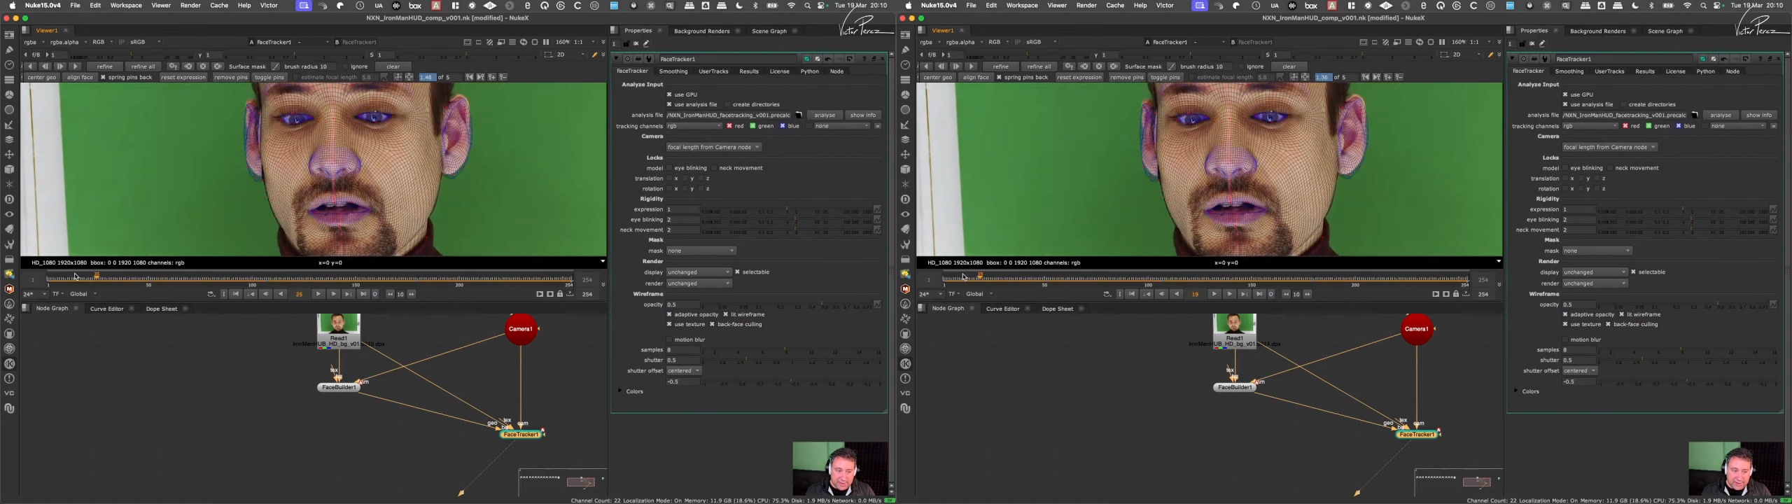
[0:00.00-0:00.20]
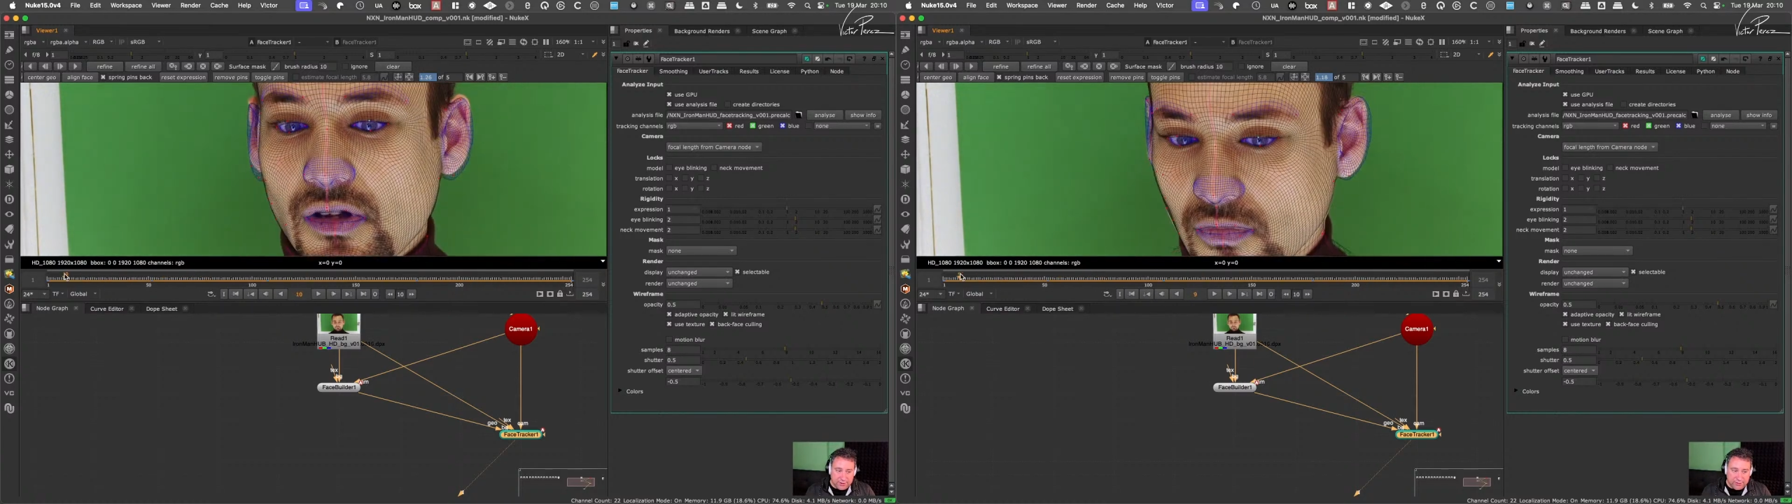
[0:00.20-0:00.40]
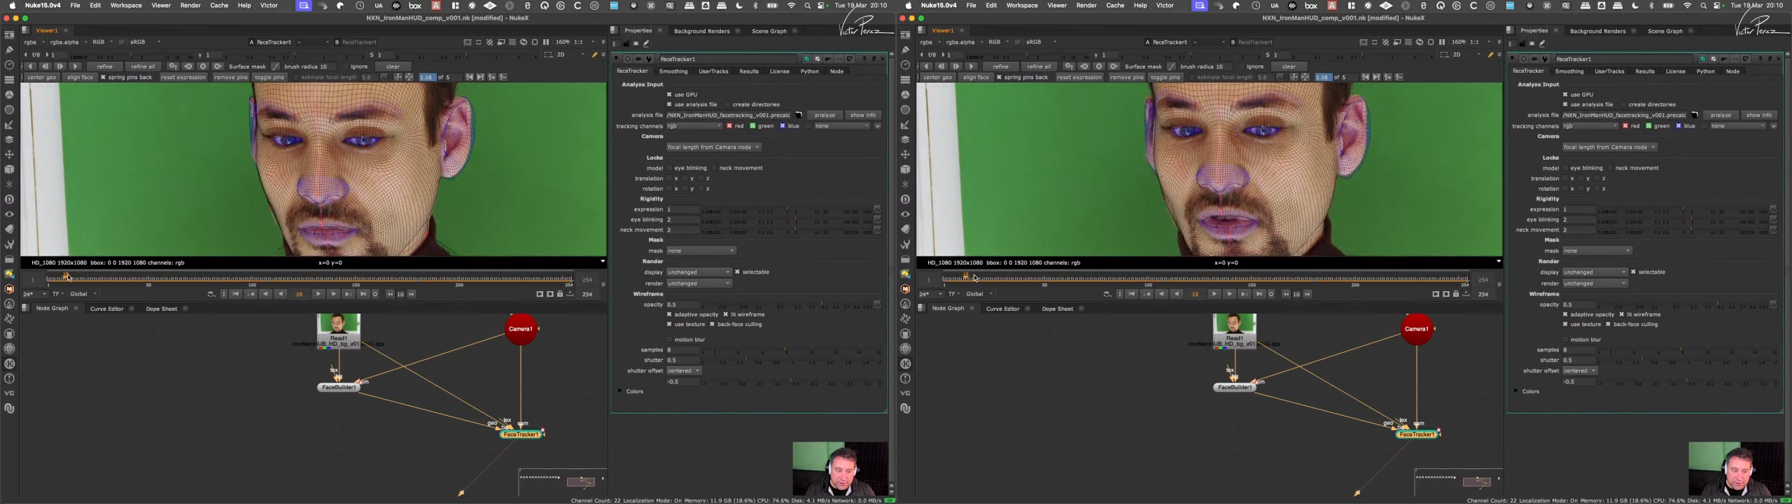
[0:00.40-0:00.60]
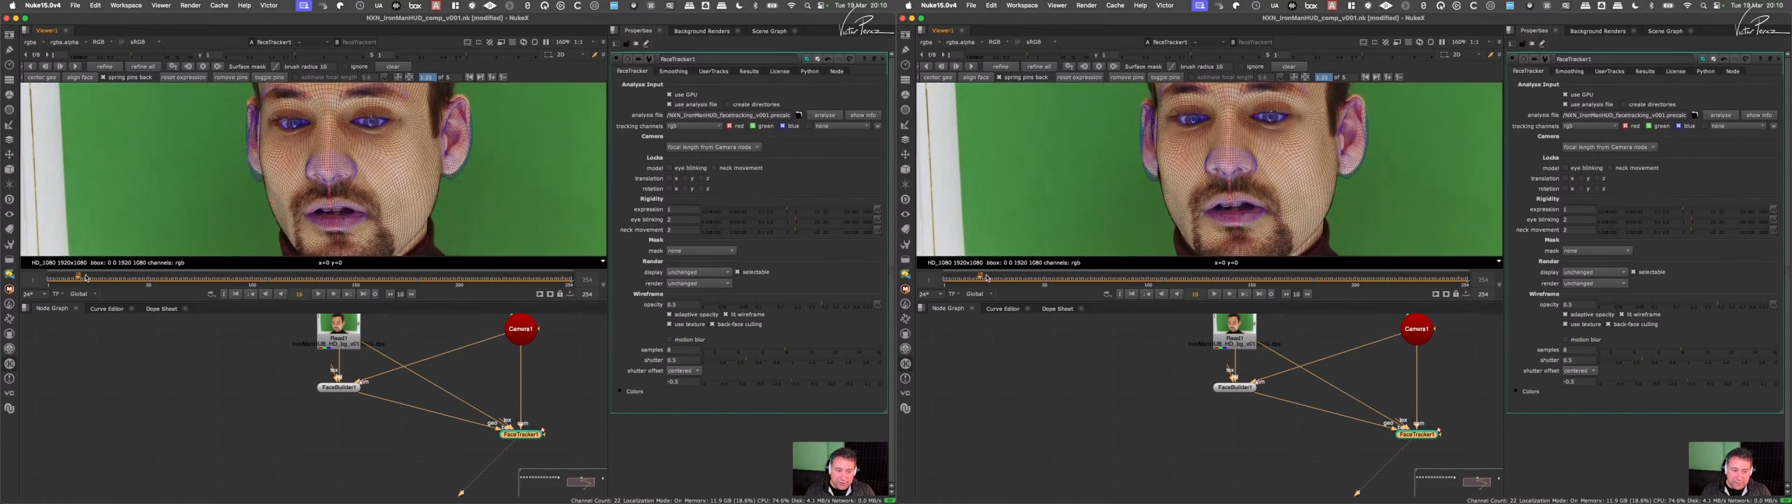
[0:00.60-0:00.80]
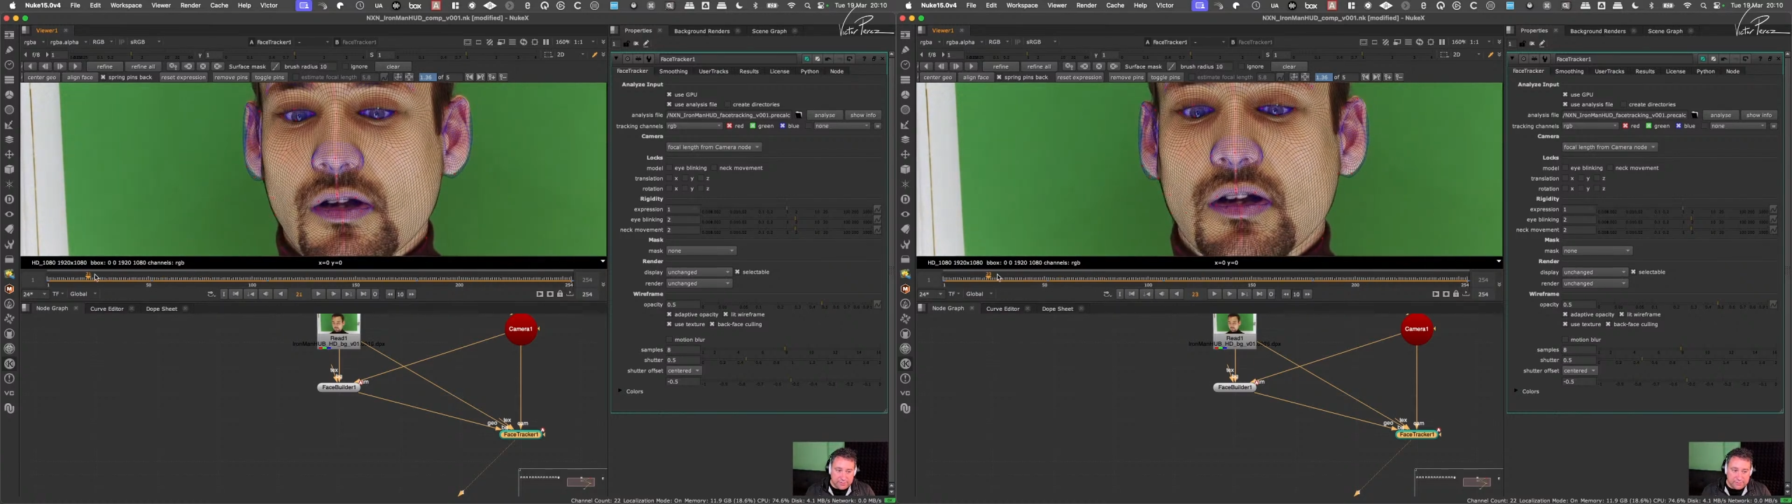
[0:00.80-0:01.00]

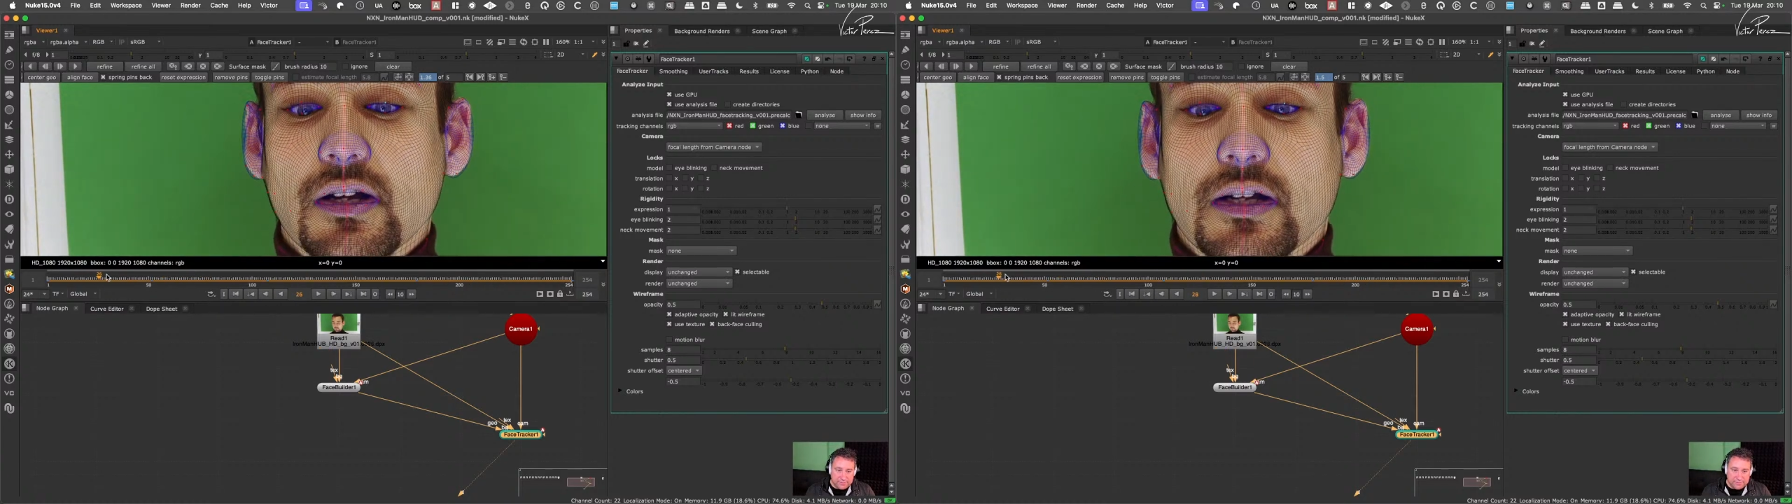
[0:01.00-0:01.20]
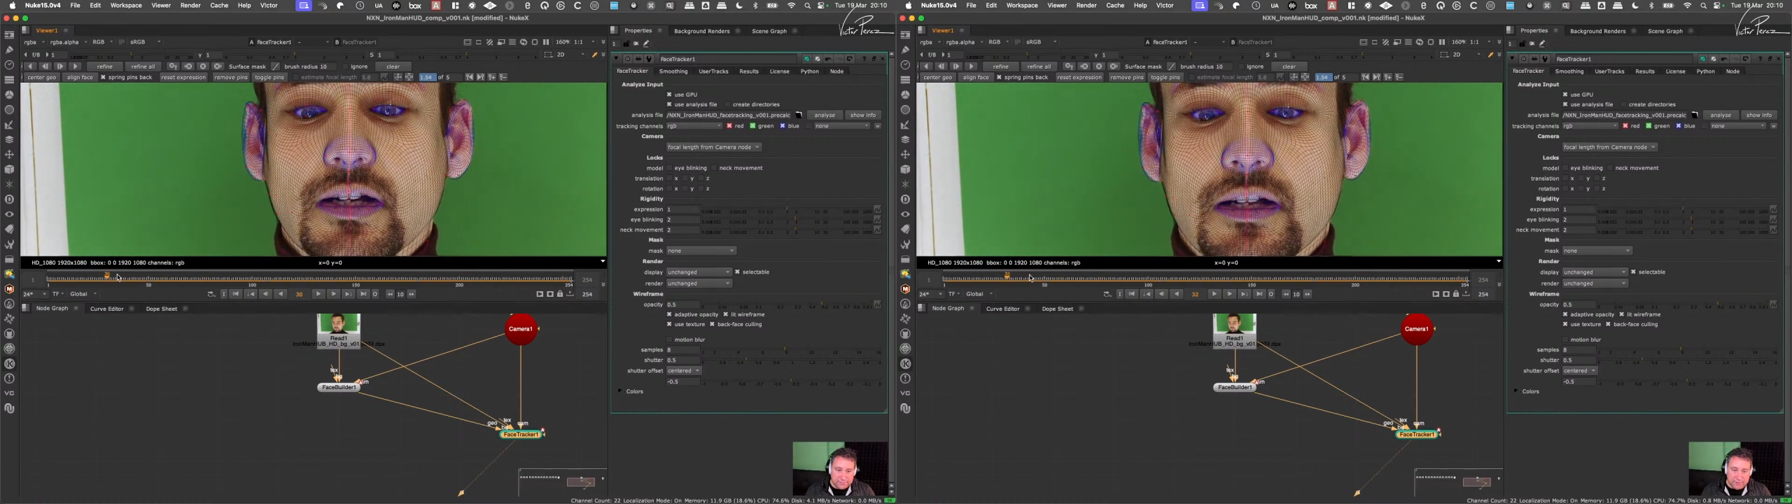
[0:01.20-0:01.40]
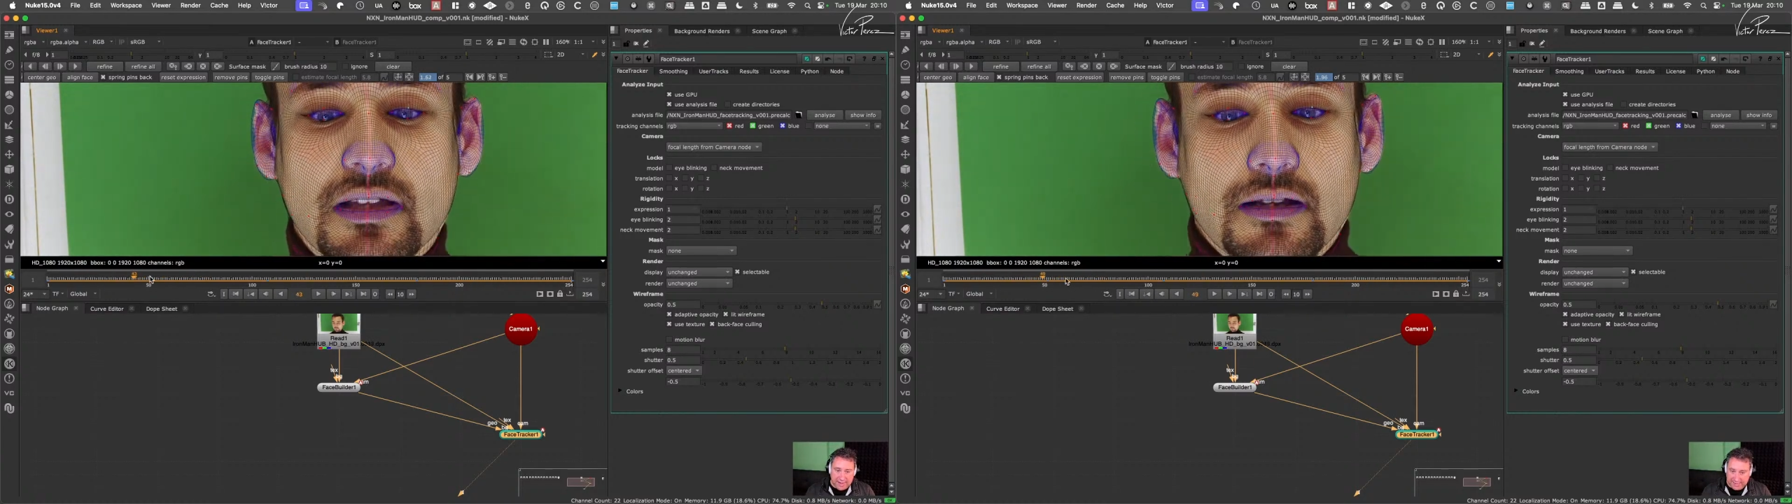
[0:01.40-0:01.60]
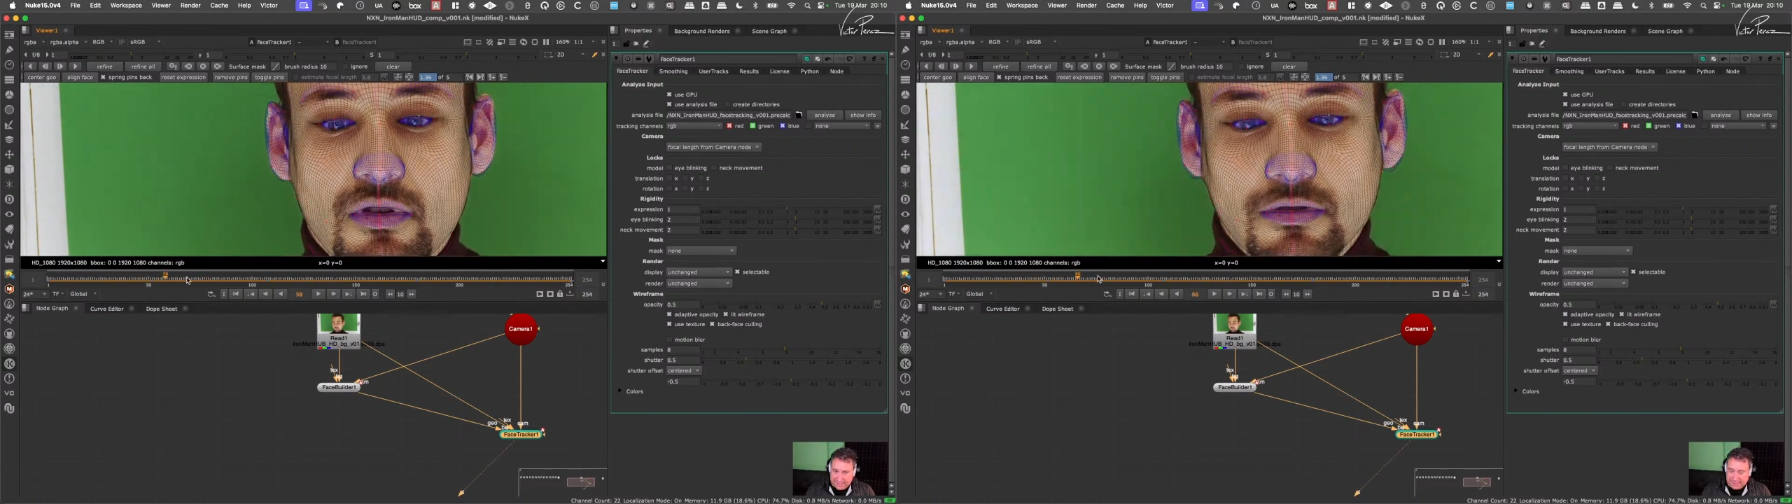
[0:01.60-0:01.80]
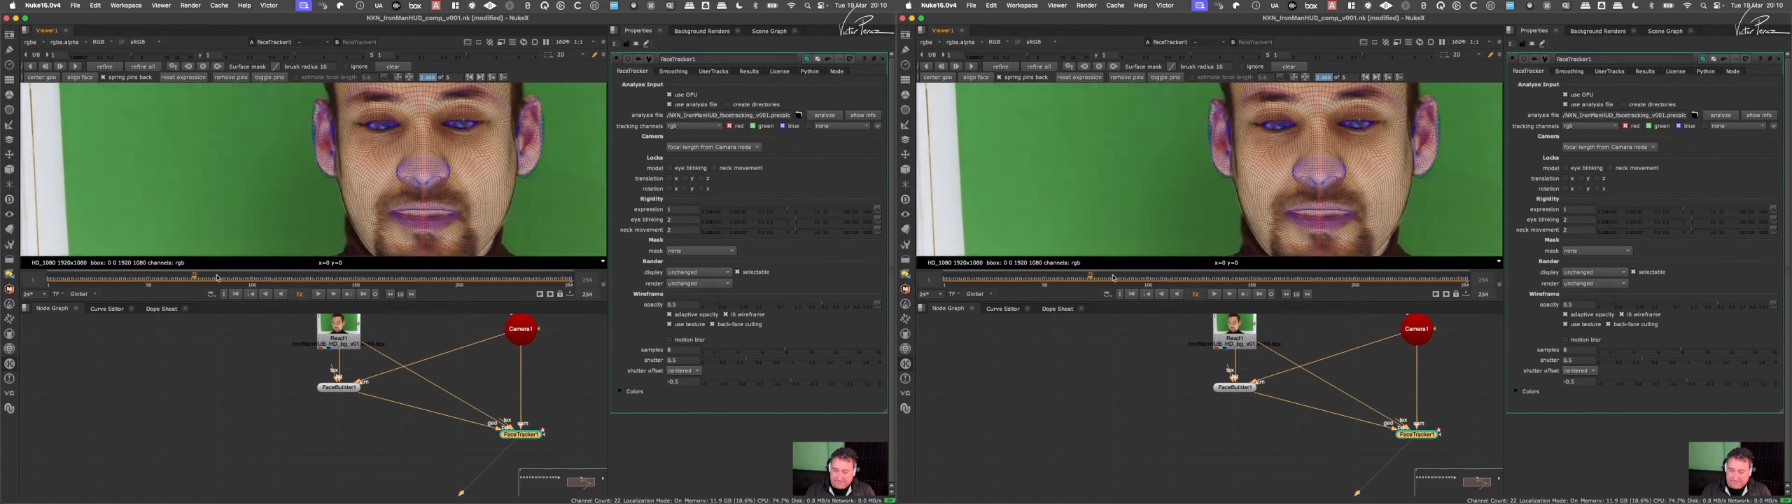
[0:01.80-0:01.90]
another strike?